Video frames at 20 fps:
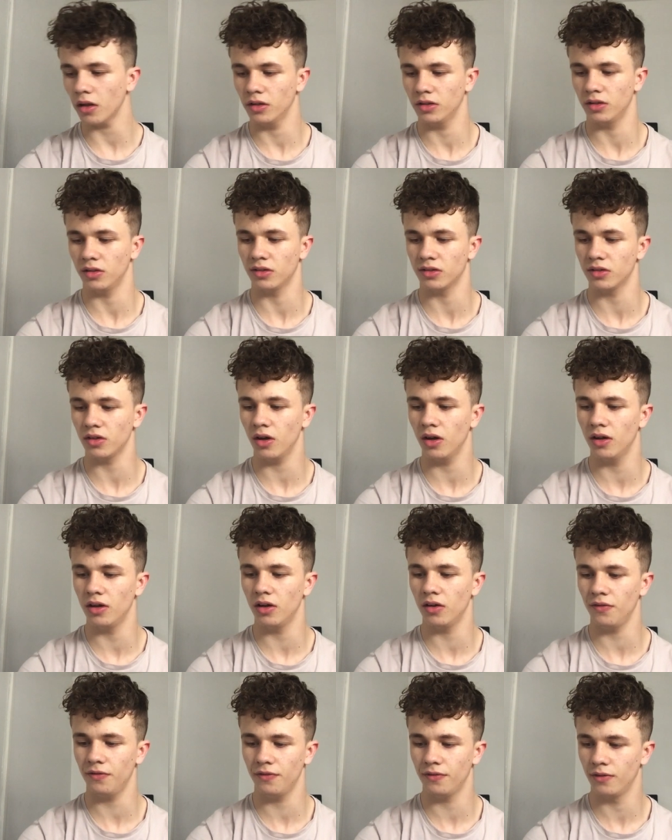So starting
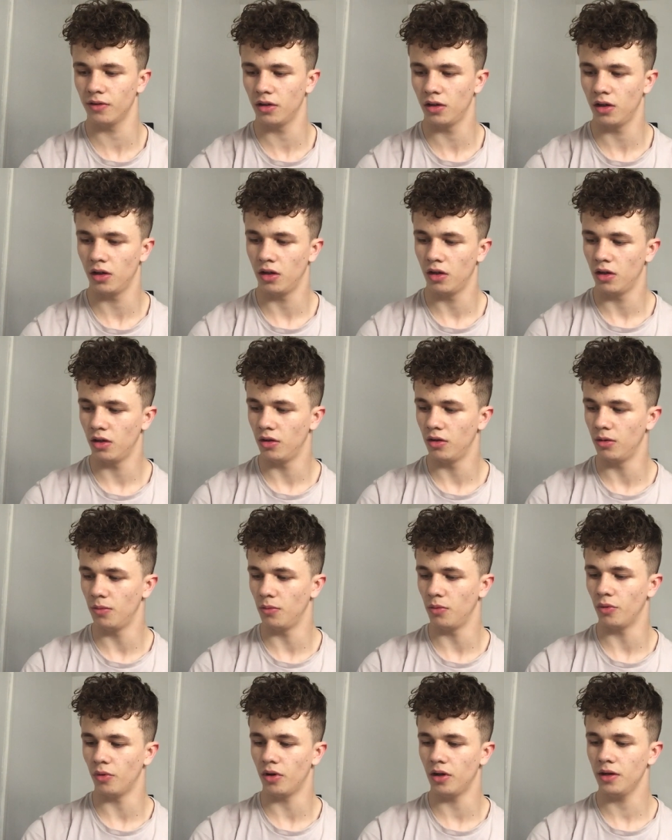off,
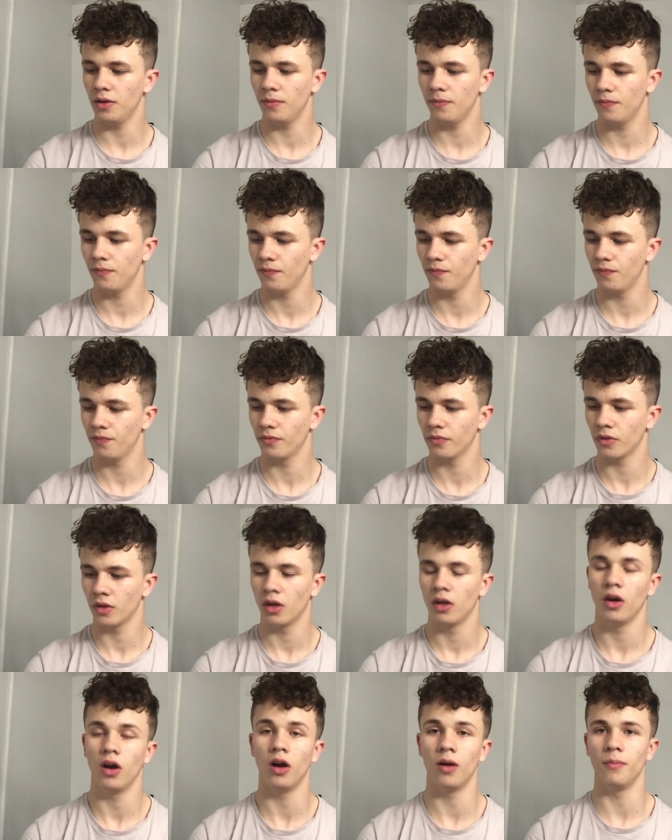number one.
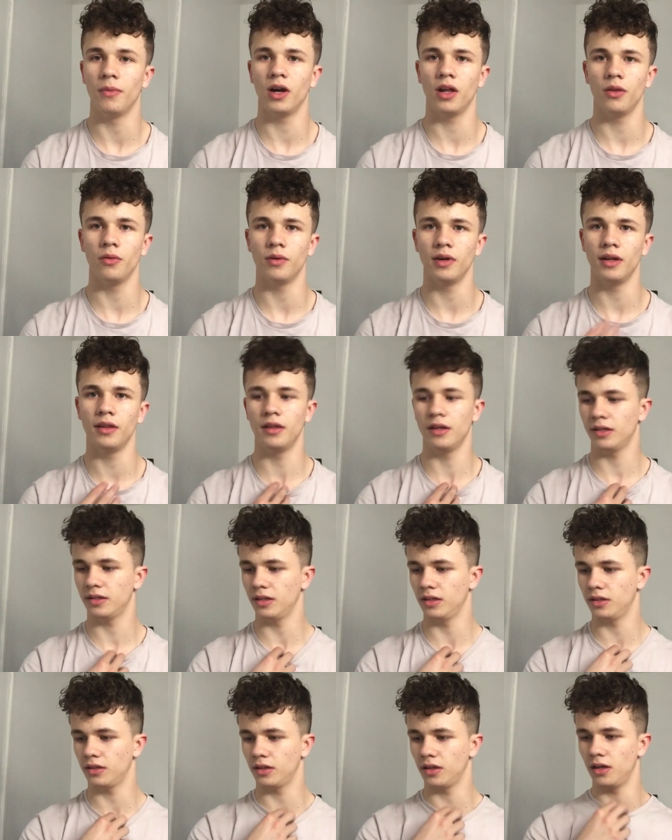Oh, and by the way,
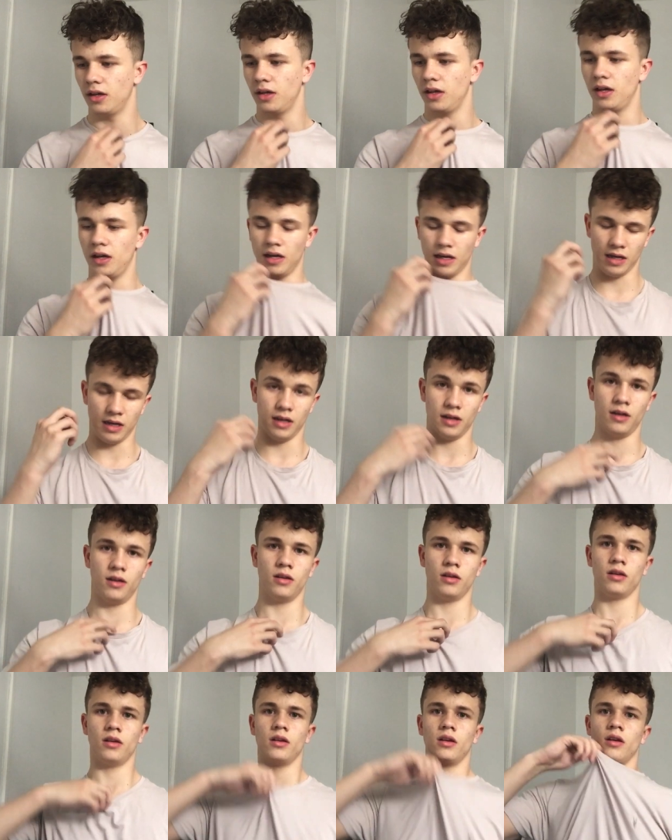this is the uh,
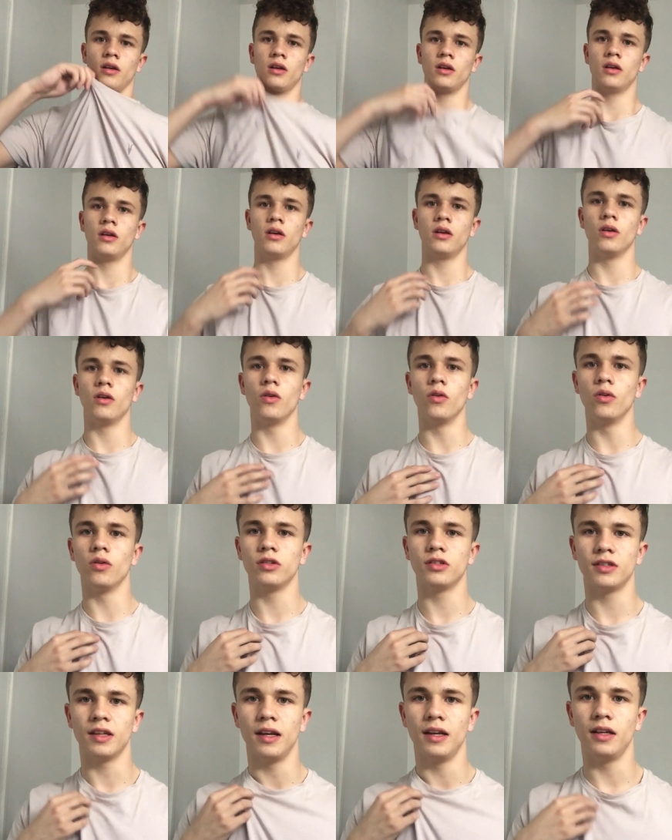
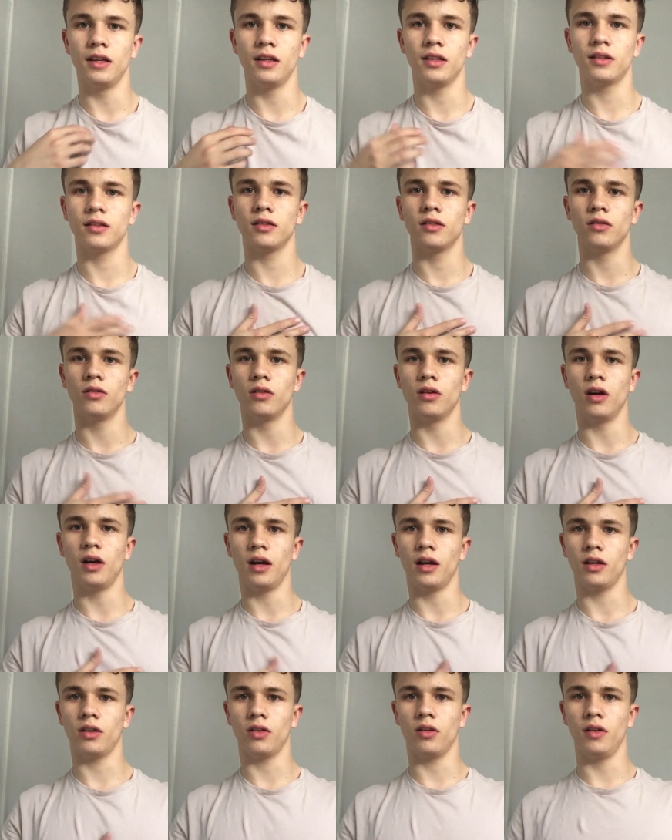All Saints
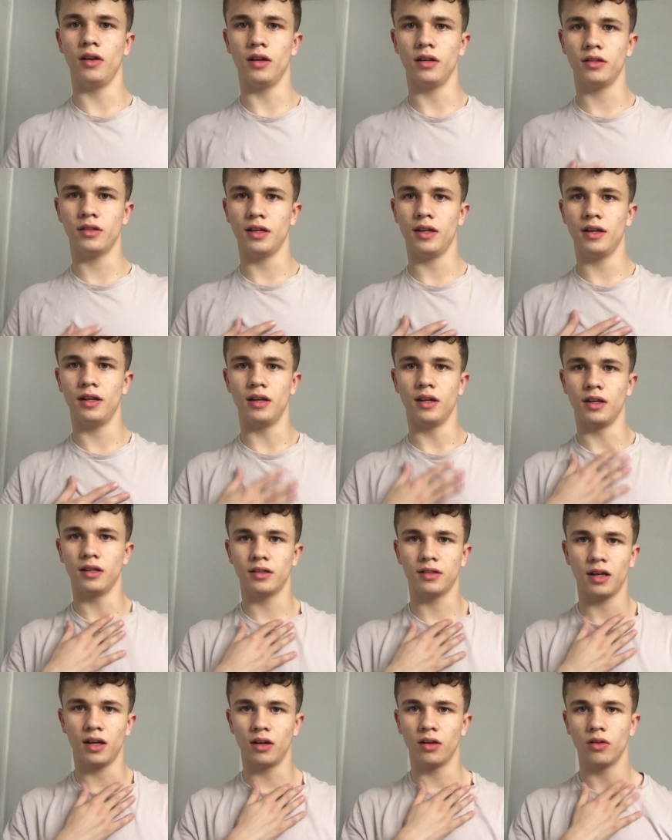iconic tee in a
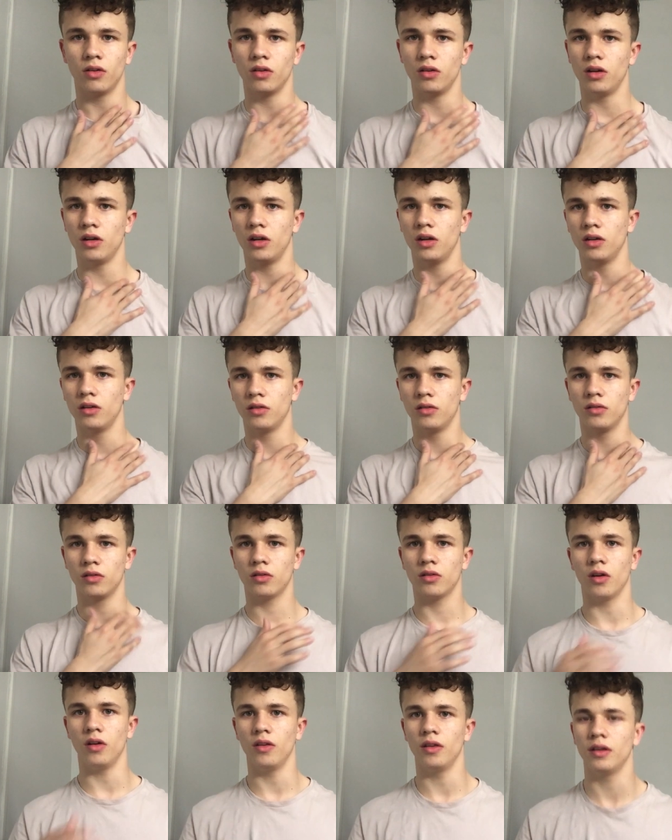tan colour.
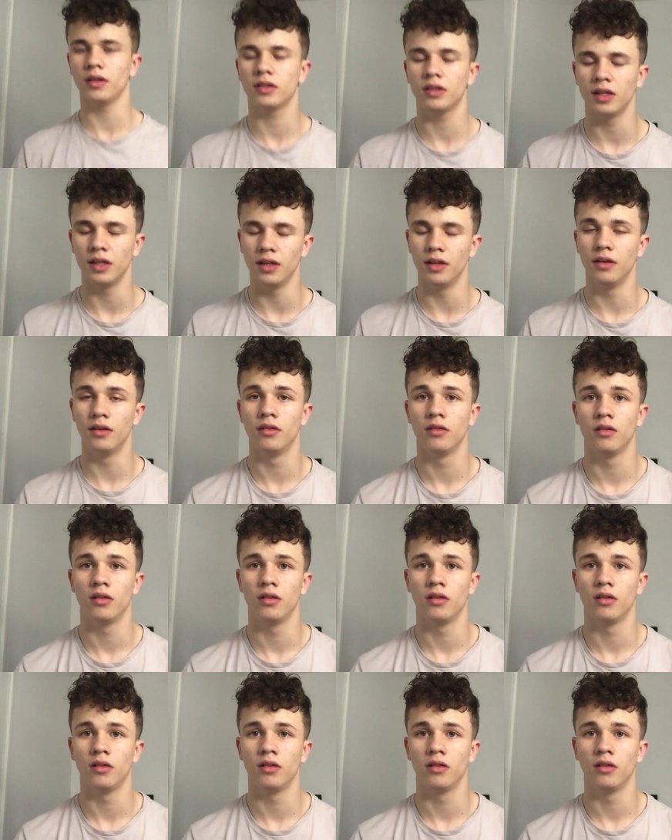Got this in